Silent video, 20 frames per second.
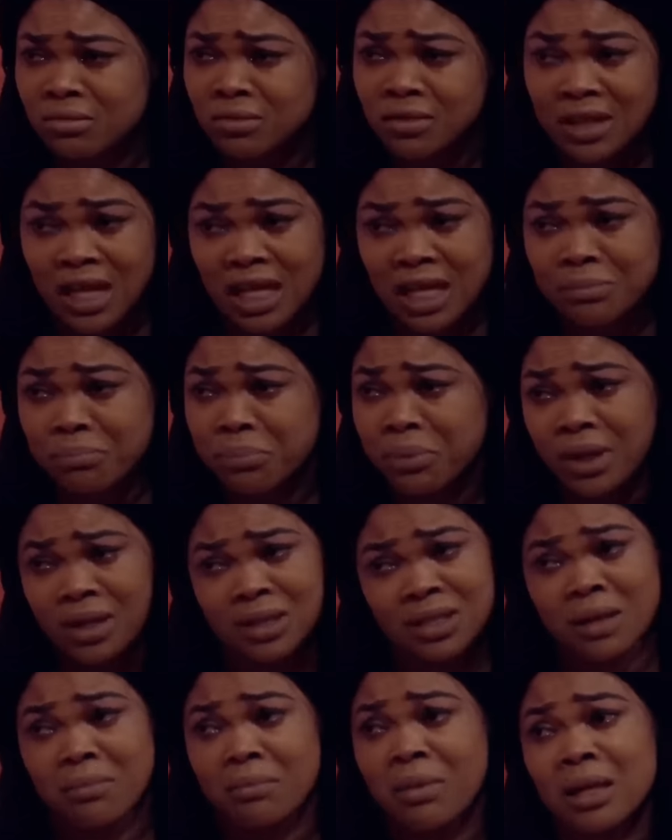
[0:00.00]
that breaks a
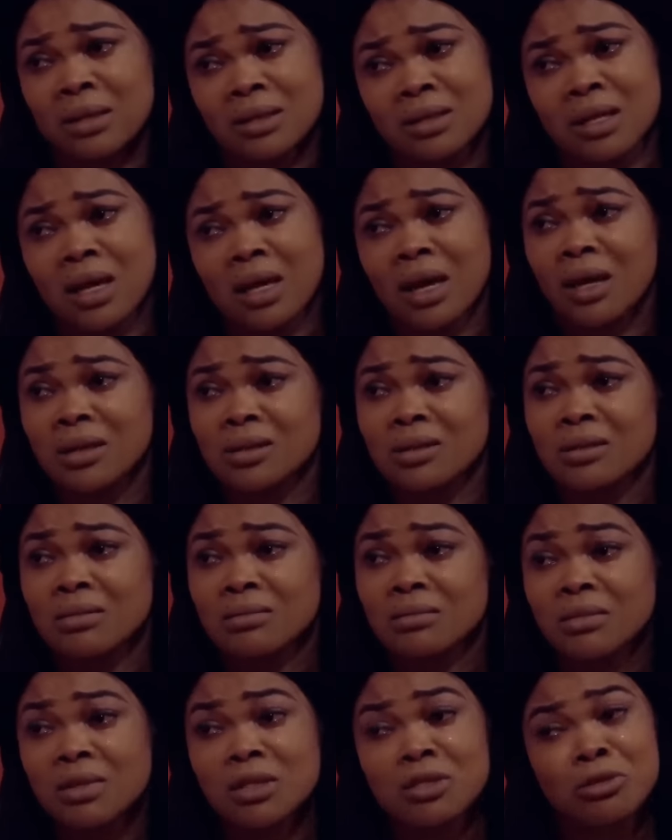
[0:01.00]
man's heart.
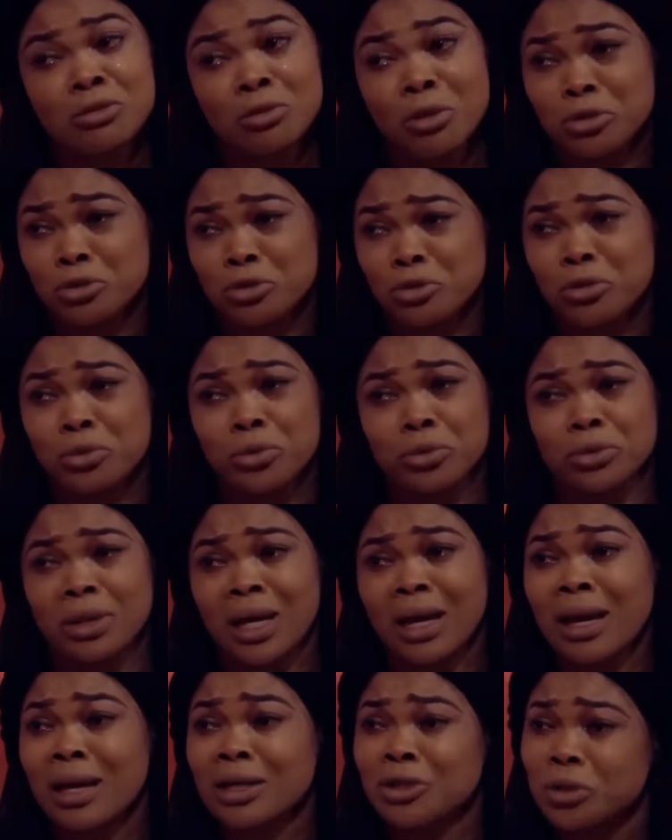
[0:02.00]
It's not good. I
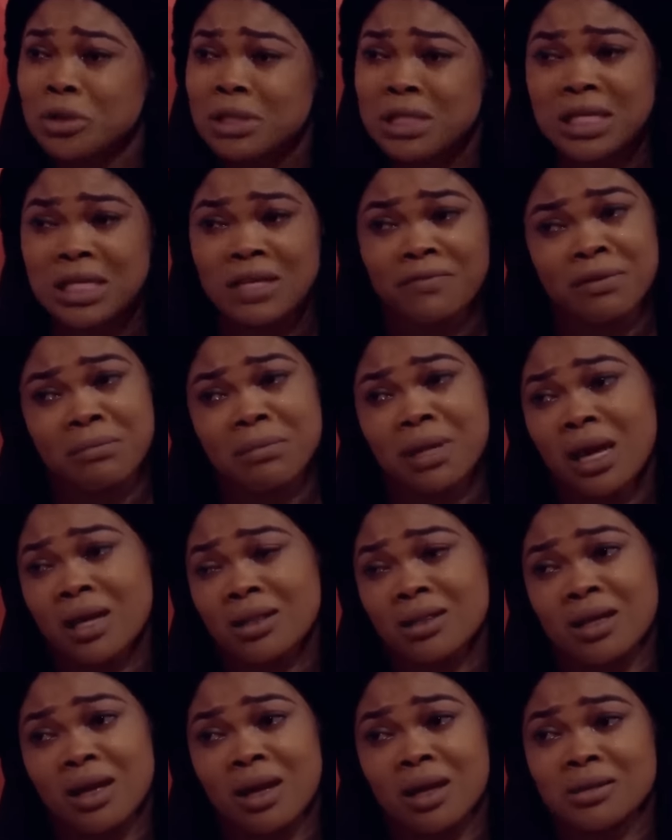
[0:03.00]
can't just leave him like
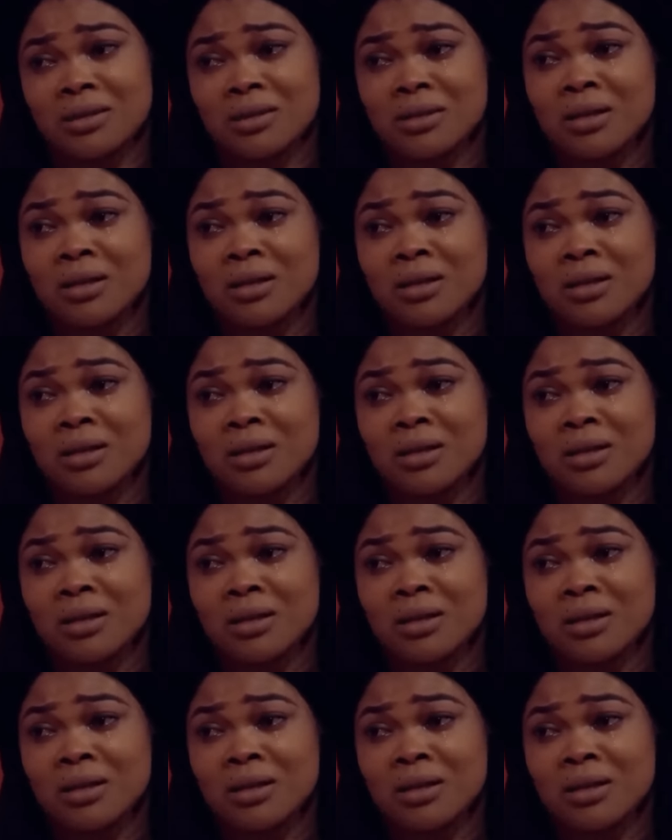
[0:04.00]
that.